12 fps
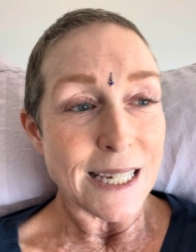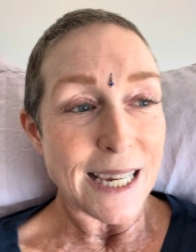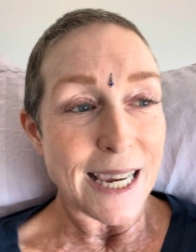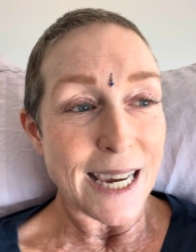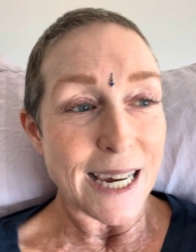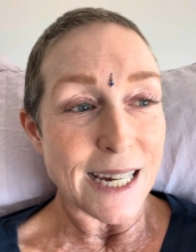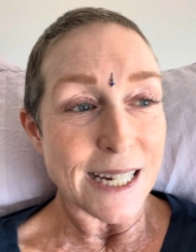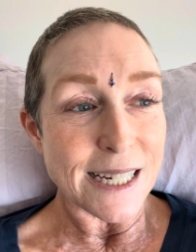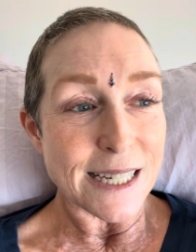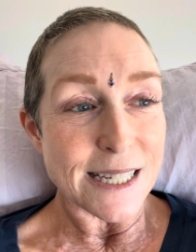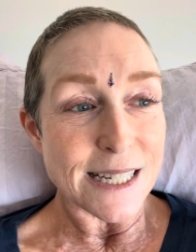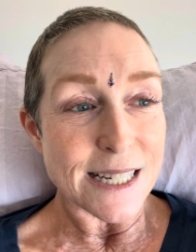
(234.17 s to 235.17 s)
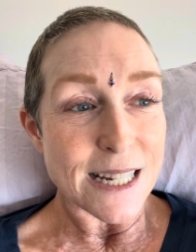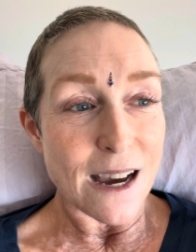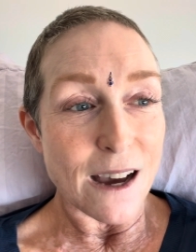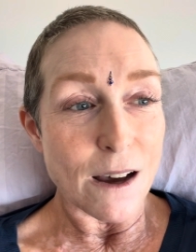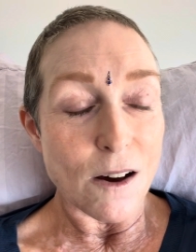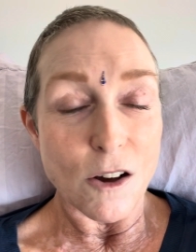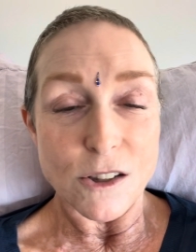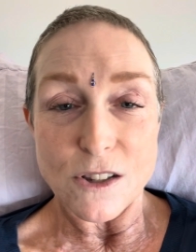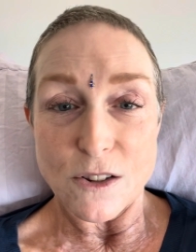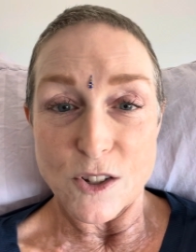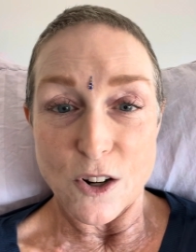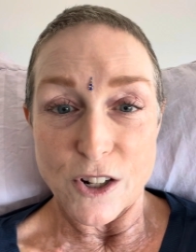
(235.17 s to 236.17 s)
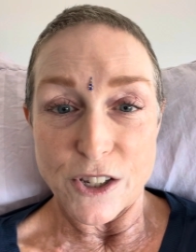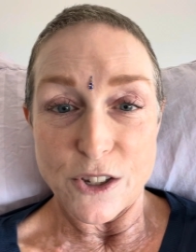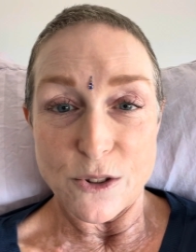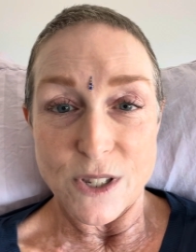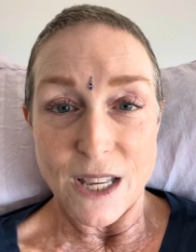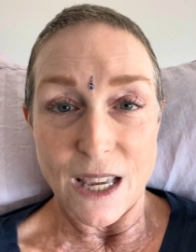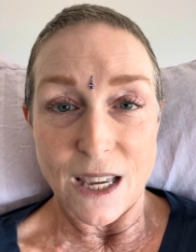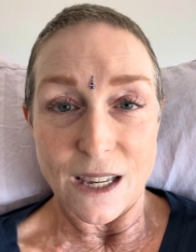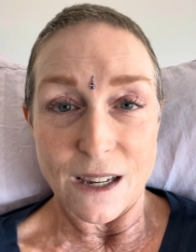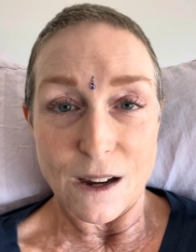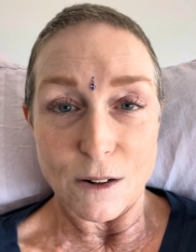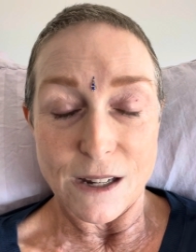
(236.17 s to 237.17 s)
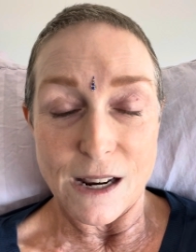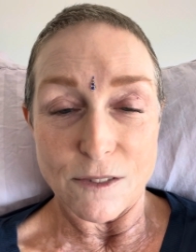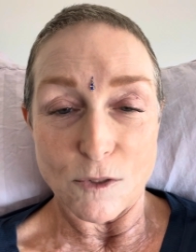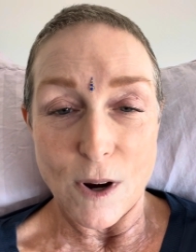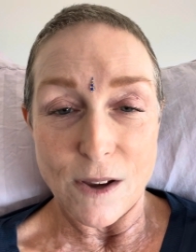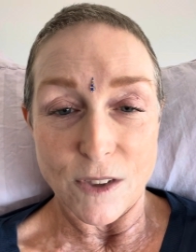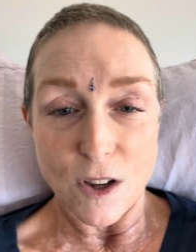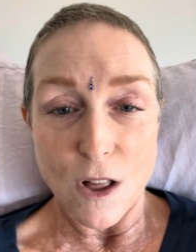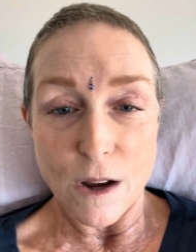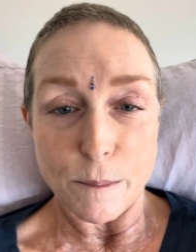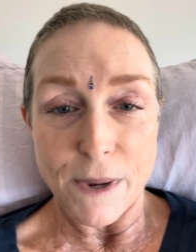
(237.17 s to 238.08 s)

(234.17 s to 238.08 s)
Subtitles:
And also started using a kind of around-the-clock